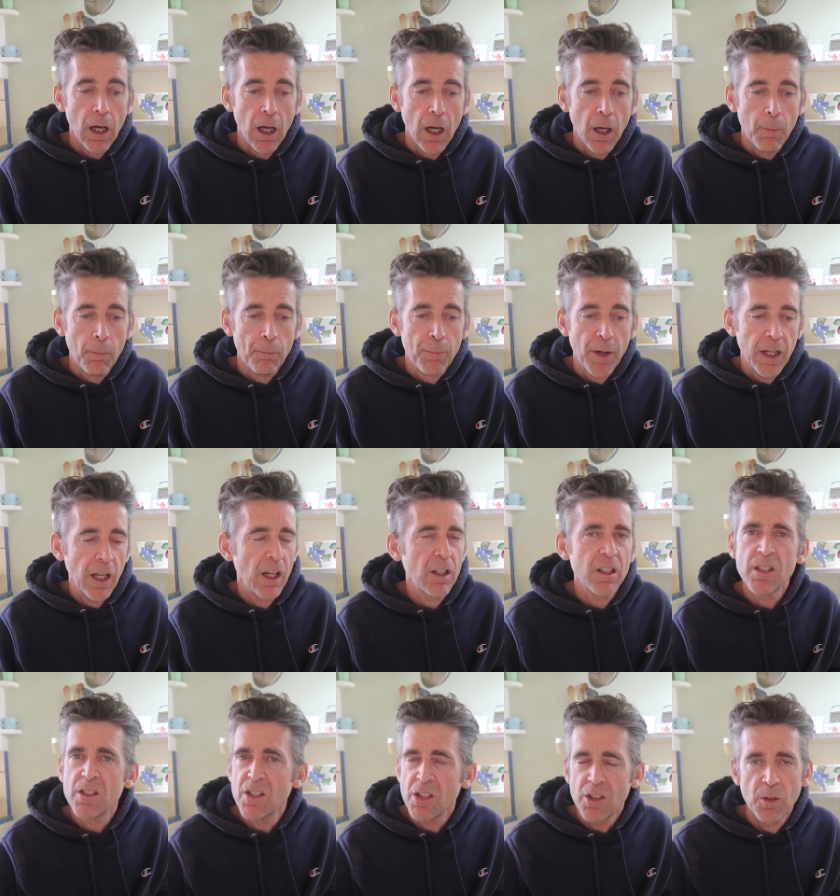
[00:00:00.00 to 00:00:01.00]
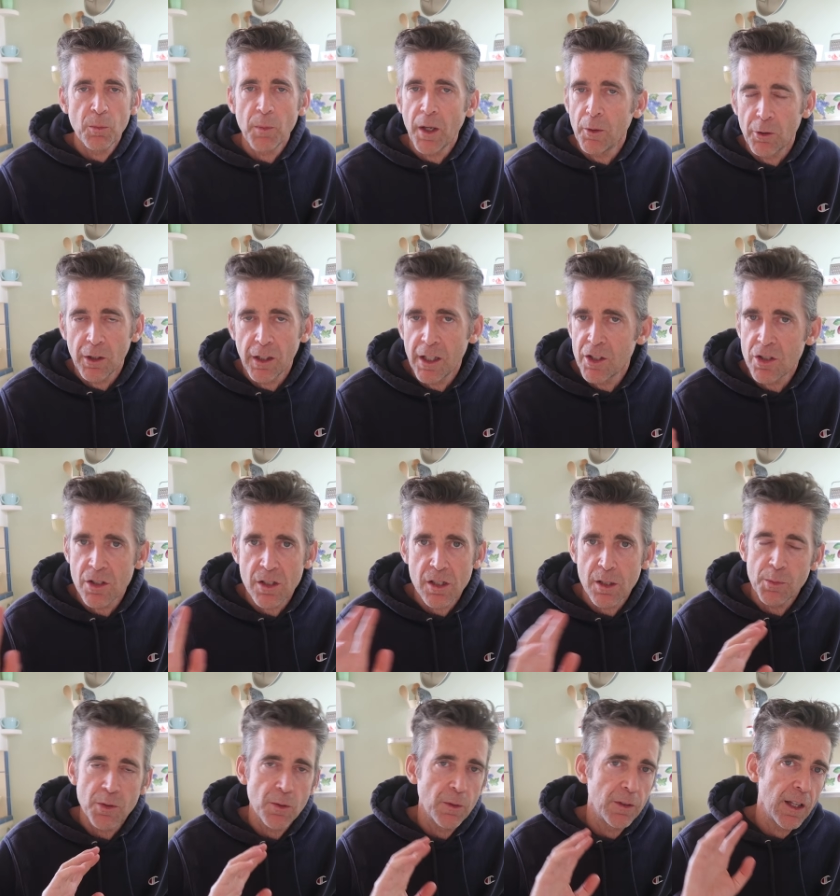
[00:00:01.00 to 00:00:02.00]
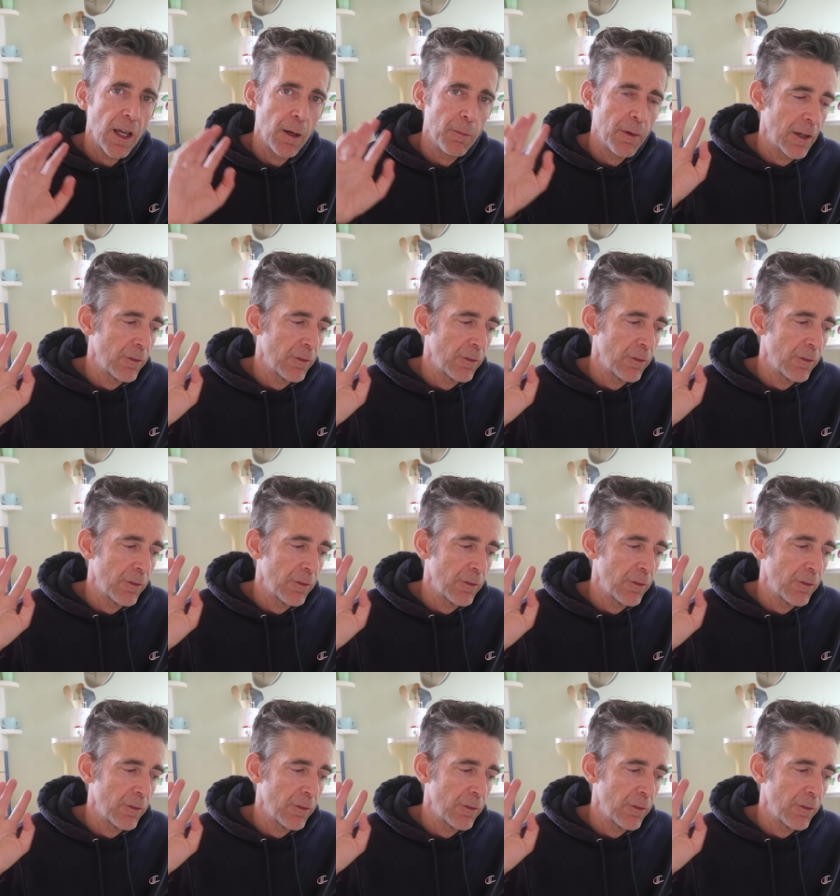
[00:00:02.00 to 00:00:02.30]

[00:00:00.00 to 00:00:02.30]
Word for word: Um, but I'll continue my relationships with them.